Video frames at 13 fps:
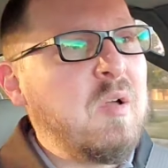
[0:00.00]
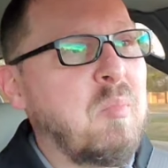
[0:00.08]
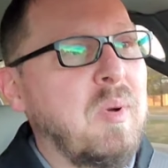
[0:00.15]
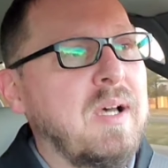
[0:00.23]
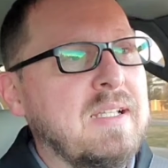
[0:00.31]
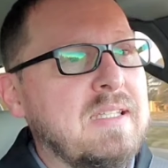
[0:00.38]

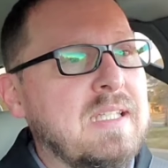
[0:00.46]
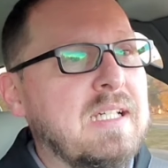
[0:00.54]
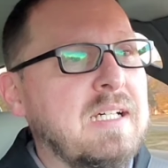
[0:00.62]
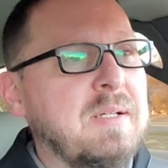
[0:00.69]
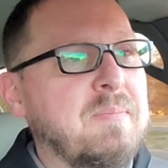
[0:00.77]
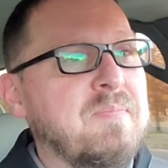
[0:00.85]
But
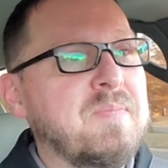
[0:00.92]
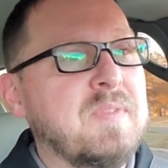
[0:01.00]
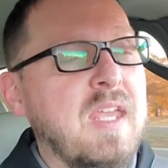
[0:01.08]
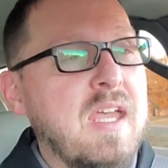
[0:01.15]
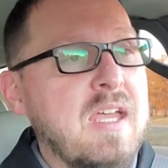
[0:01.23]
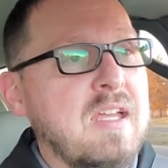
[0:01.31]

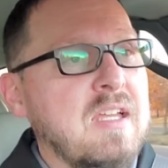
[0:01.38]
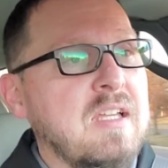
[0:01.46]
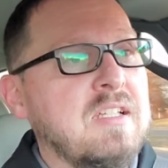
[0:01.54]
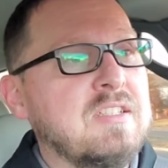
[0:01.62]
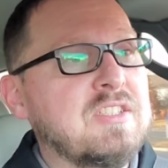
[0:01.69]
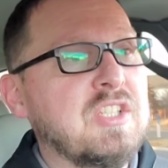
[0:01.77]
yeah,
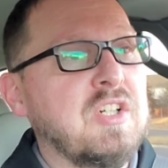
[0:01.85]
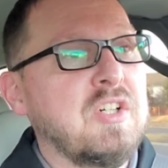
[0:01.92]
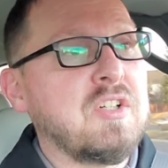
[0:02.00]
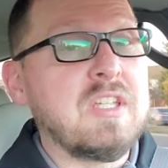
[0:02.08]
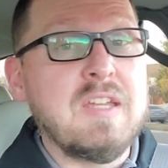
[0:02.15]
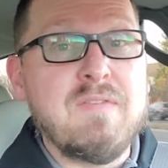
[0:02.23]

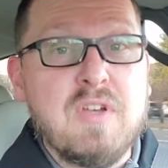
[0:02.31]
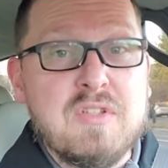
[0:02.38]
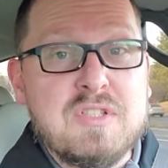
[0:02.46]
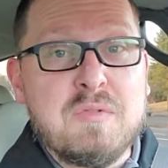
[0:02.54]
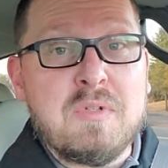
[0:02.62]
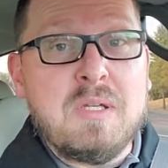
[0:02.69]
so give
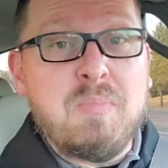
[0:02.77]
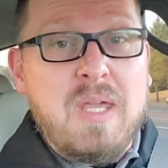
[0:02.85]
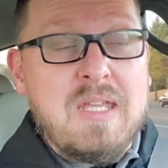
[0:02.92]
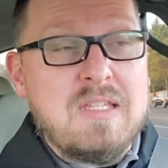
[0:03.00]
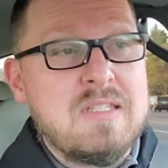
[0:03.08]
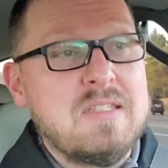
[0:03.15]
those three
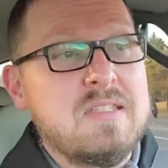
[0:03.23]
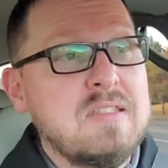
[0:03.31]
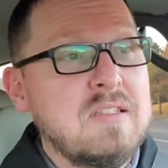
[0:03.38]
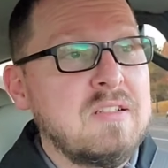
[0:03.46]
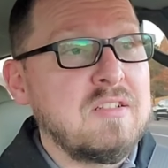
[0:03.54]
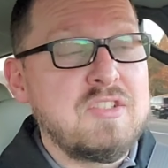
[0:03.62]

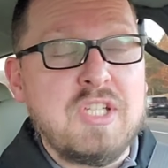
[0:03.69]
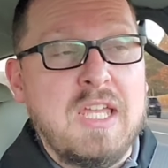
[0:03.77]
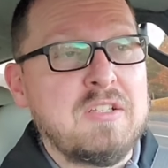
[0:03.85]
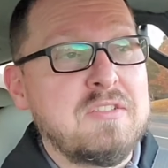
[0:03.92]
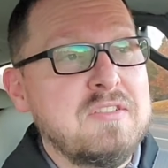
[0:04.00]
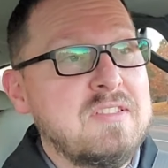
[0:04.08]
pages or
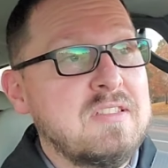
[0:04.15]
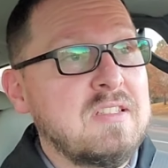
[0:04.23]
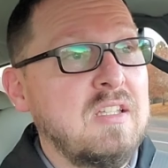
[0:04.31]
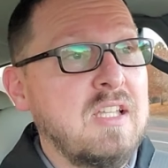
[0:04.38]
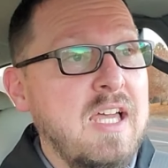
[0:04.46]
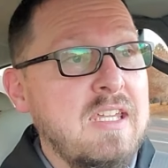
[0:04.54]
channels
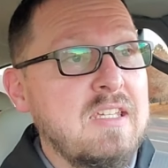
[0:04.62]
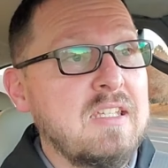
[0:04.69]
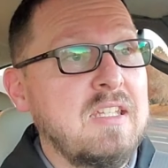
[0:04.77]
a like.